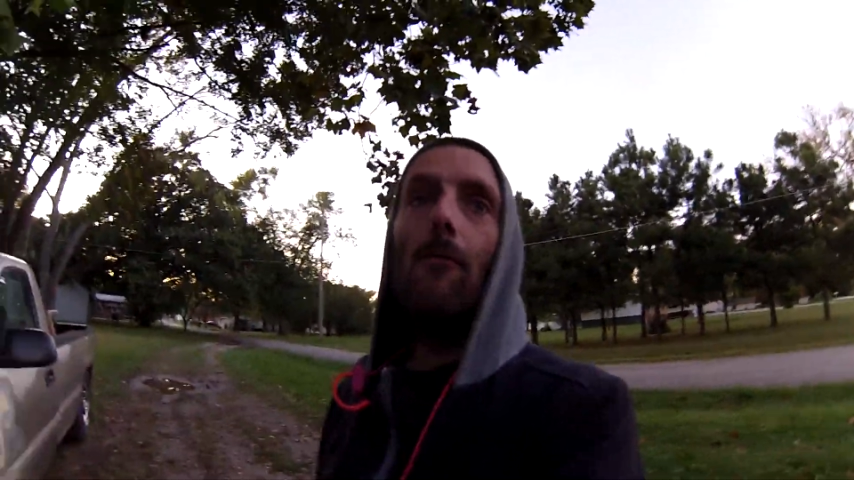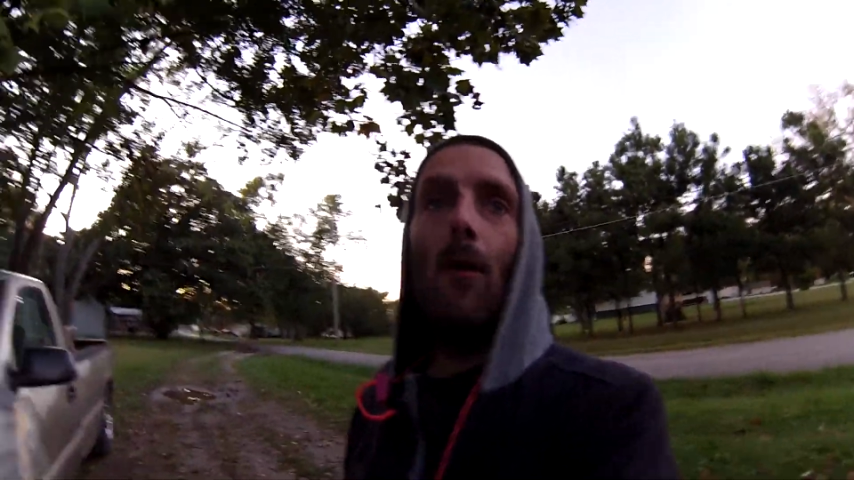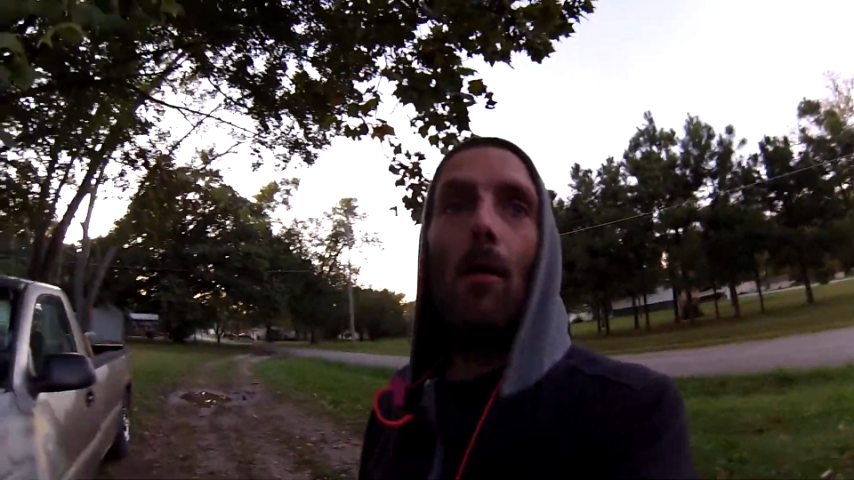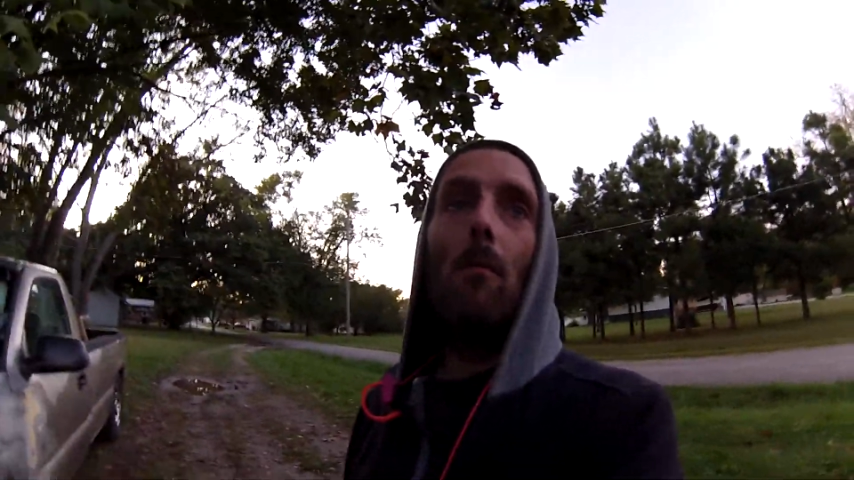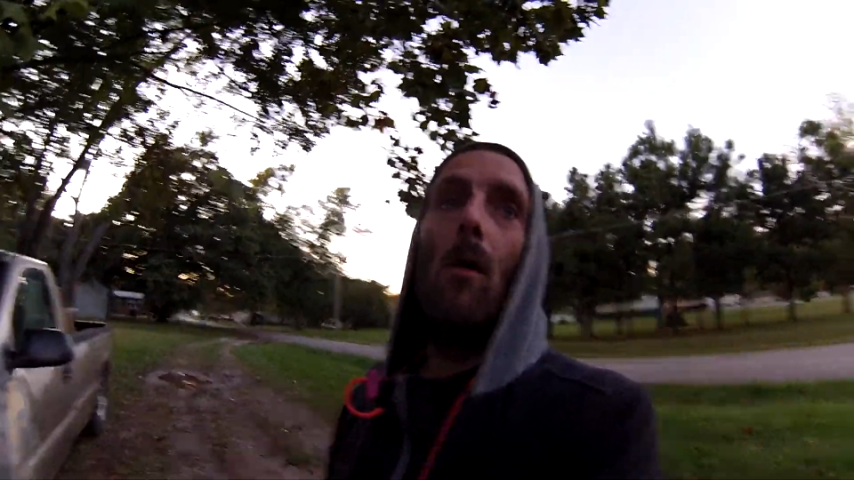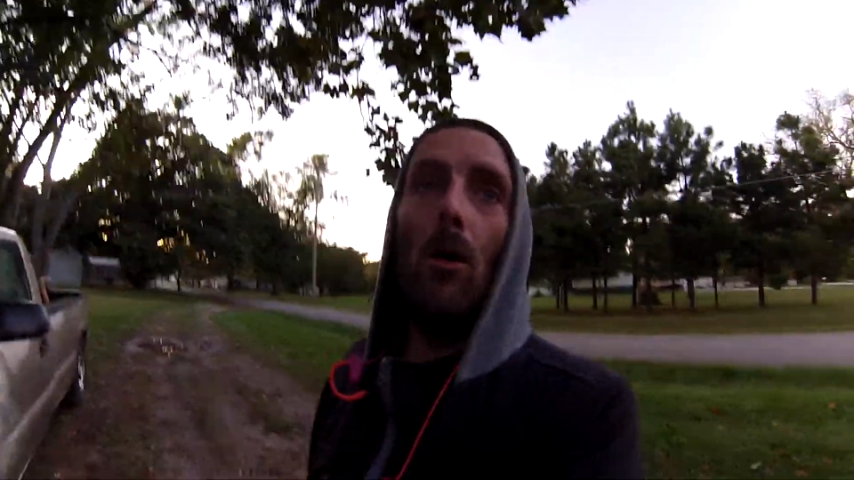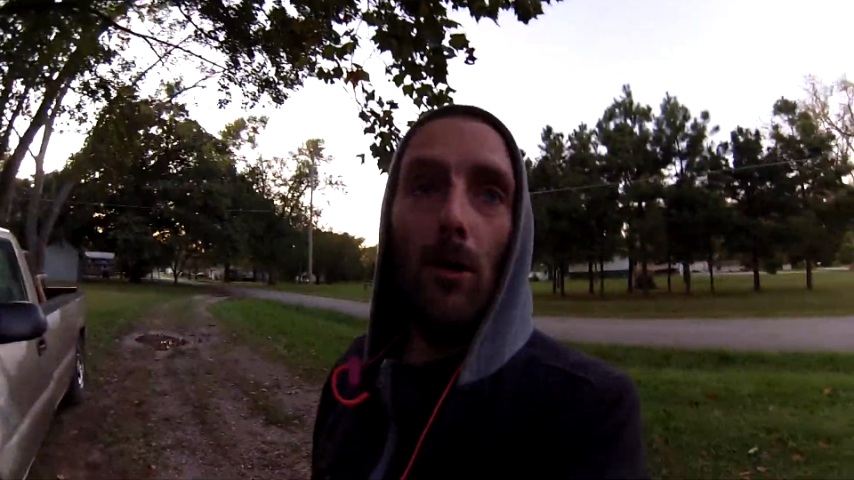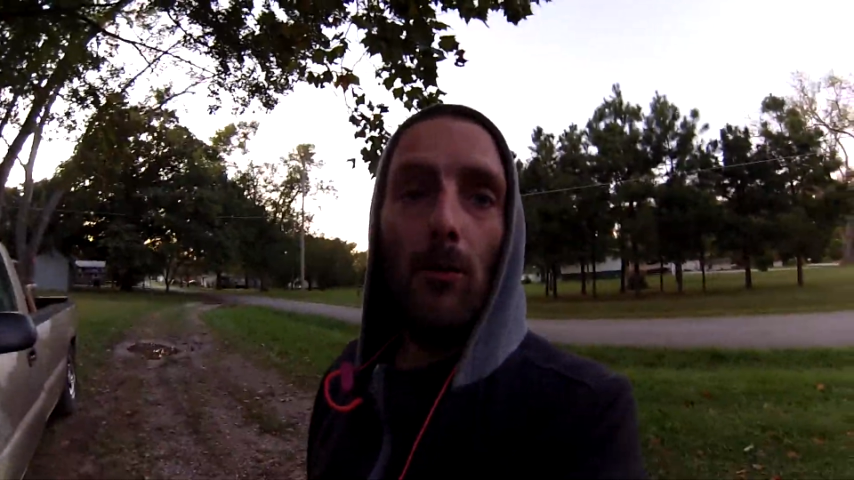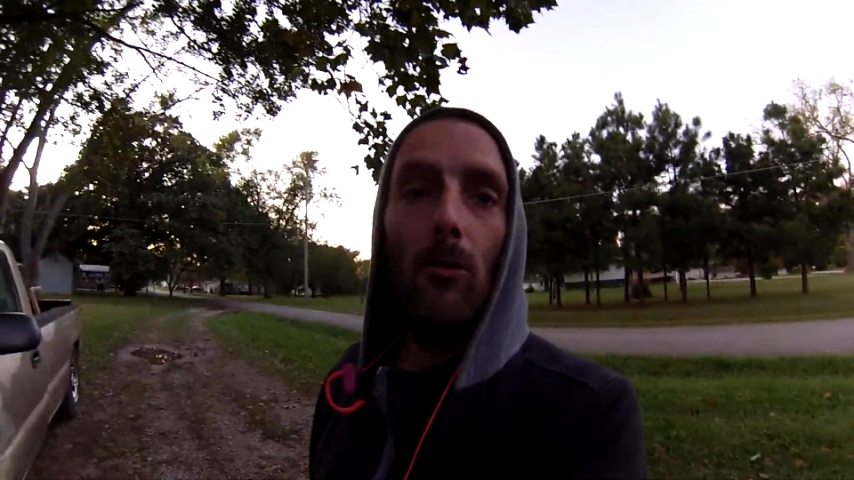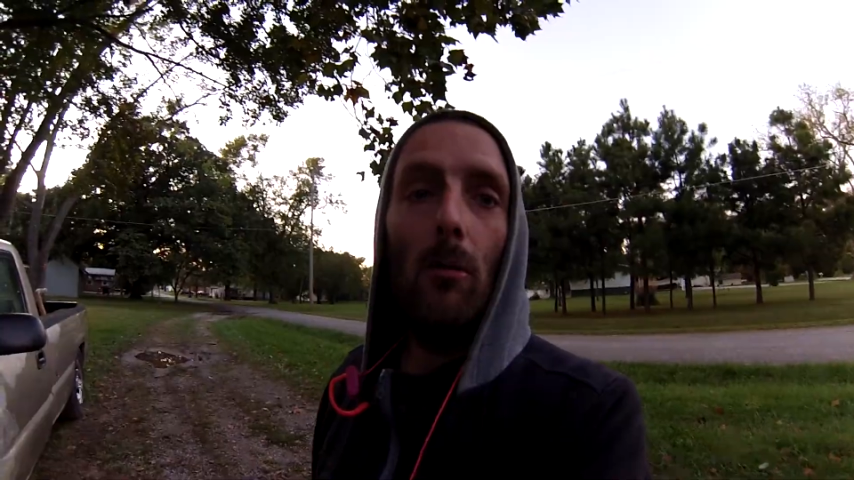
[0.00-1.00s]
from our
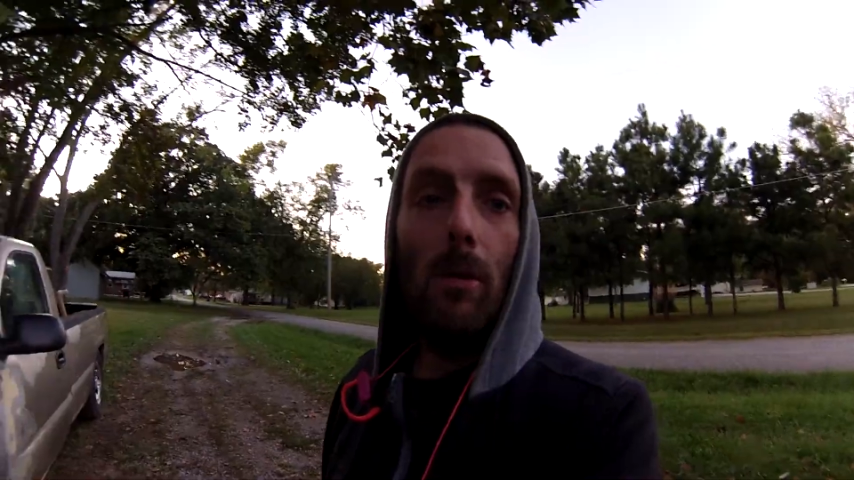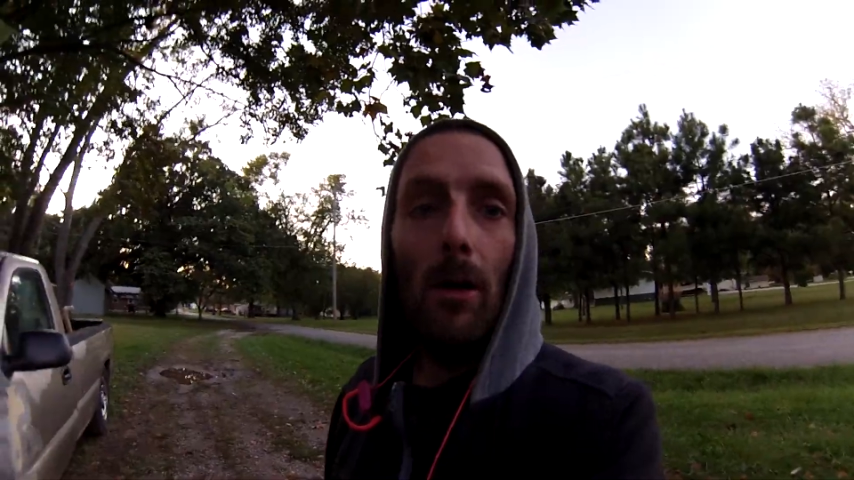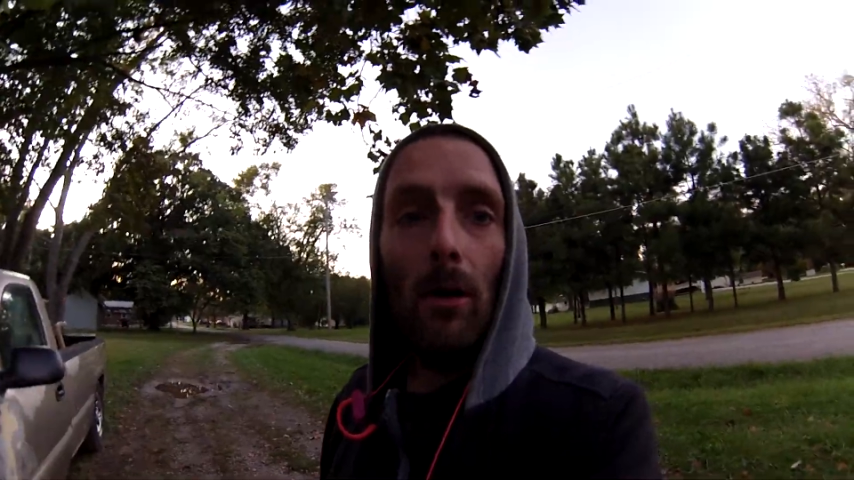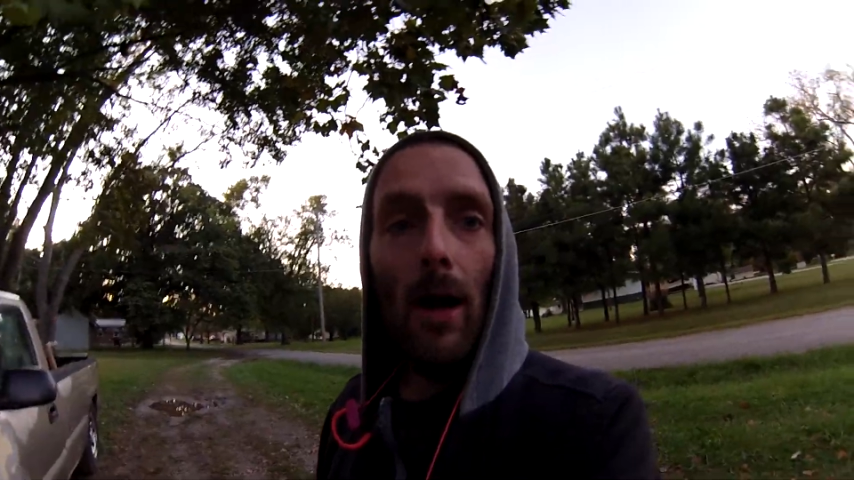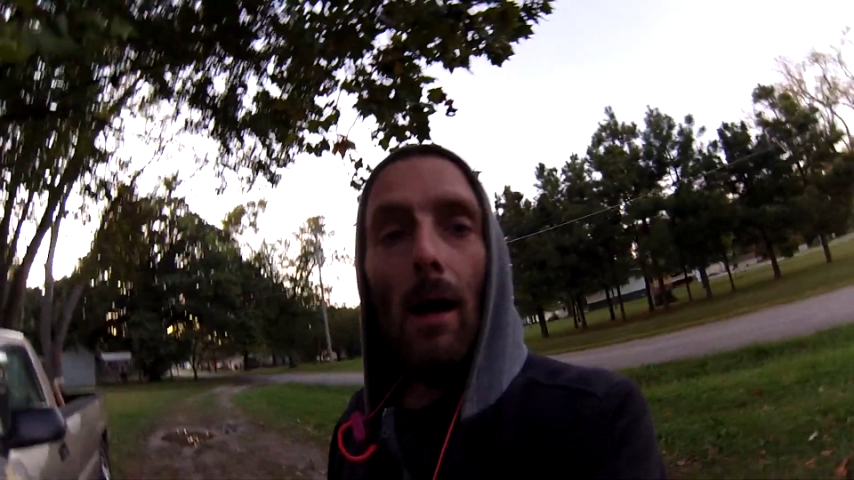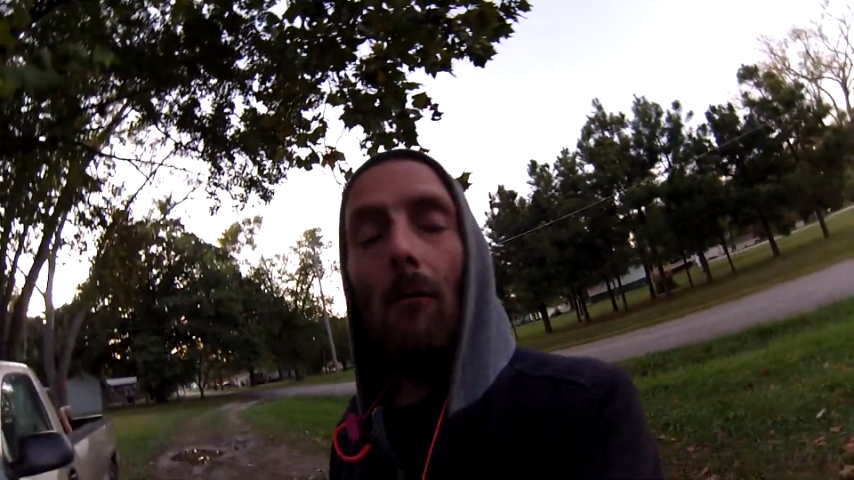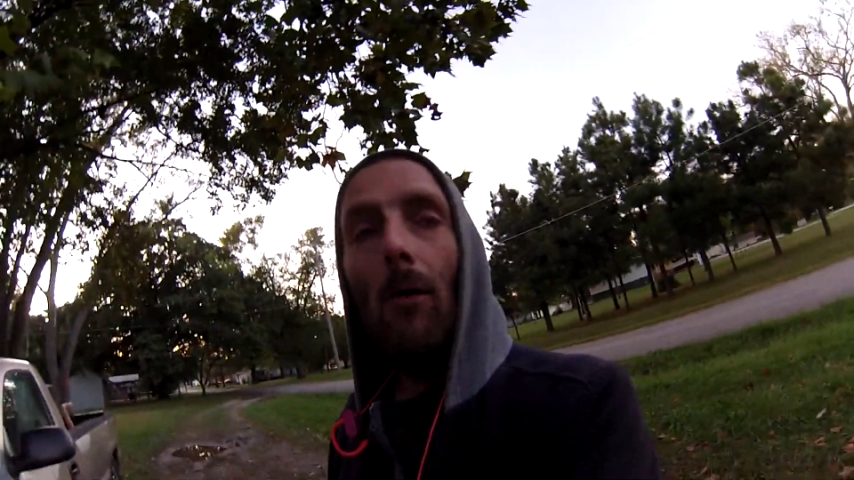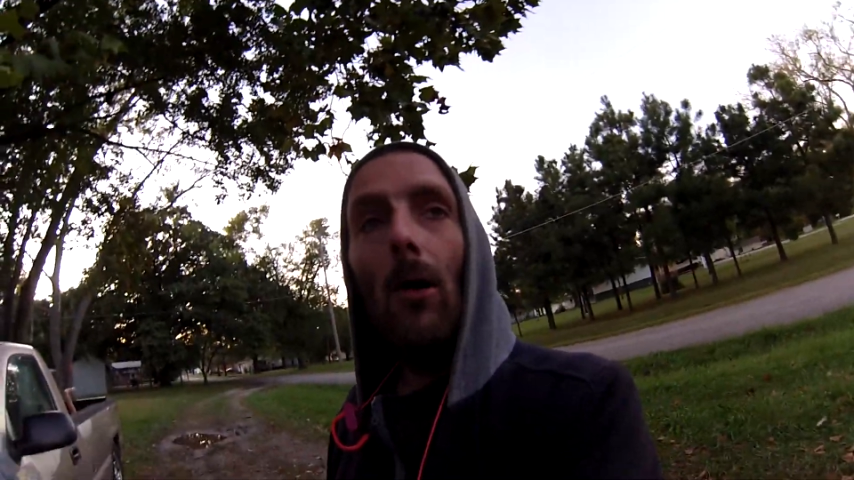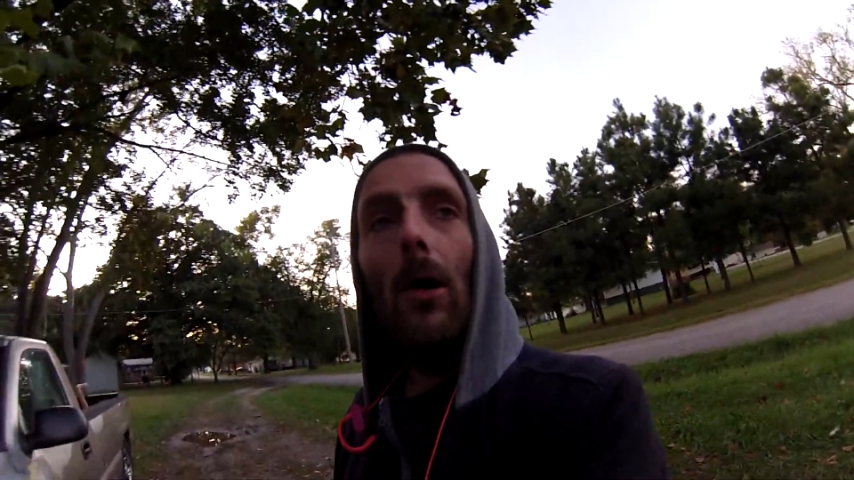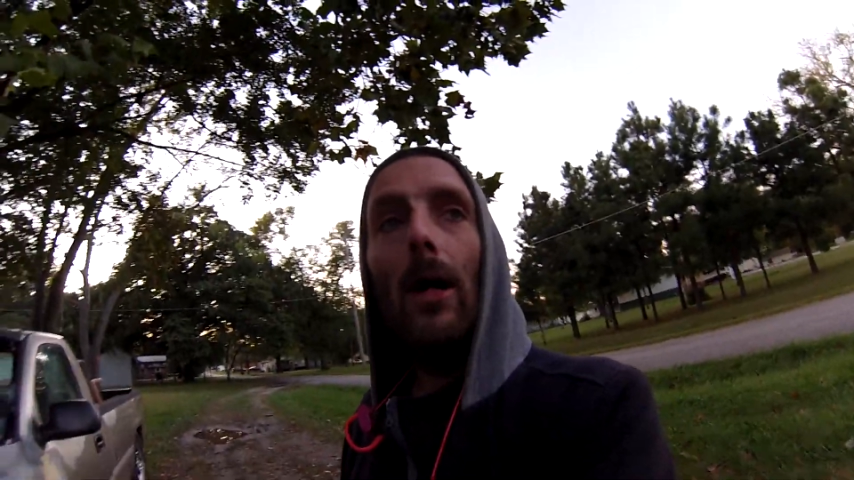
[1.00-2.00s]
distributor at work,